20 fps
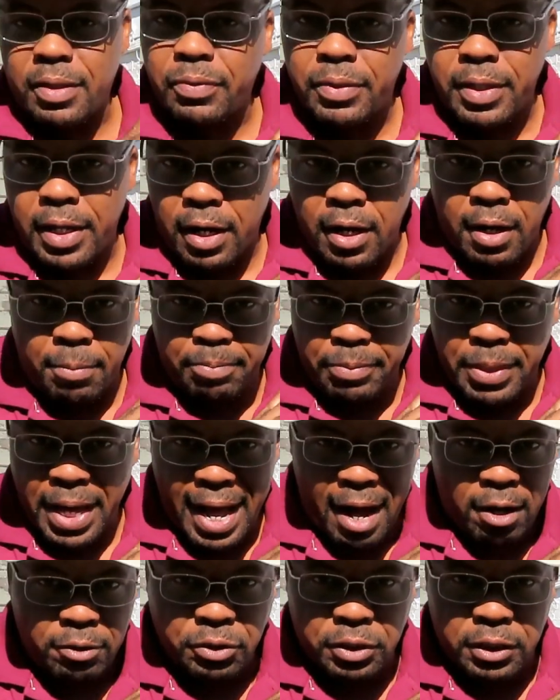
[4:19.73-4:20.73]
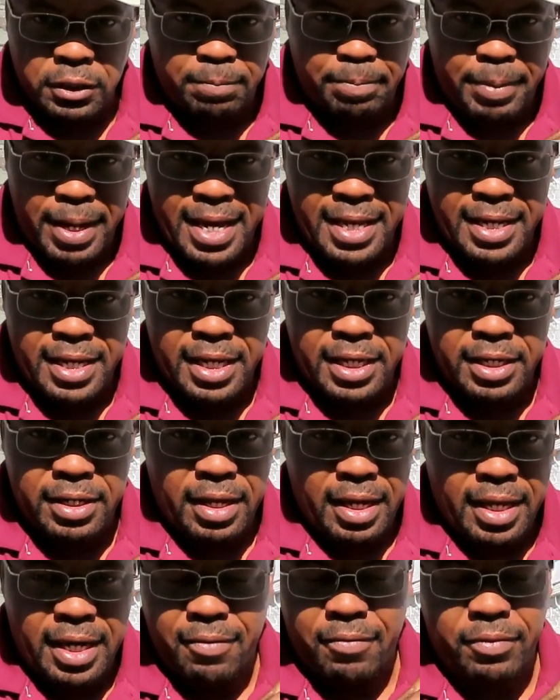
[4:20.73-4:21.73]
the house is painted
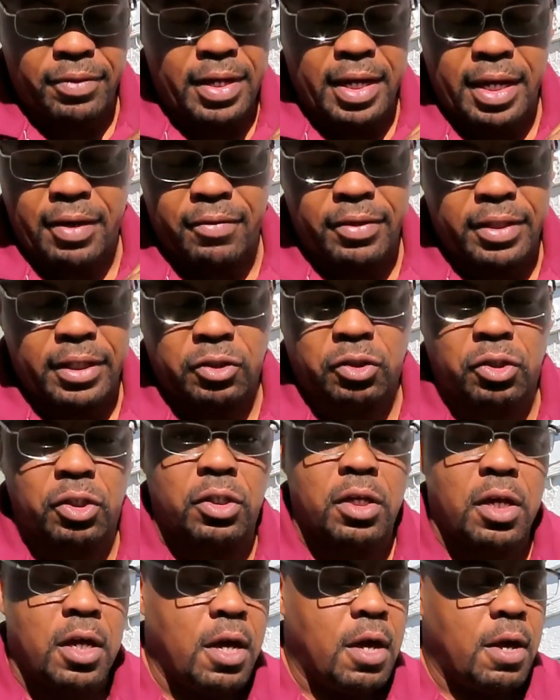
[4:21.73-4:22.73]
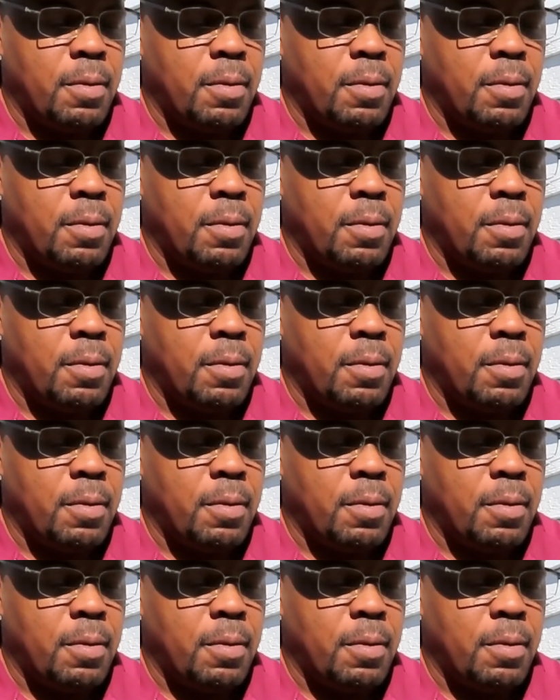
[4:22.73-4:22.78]
and everything. Everything's good.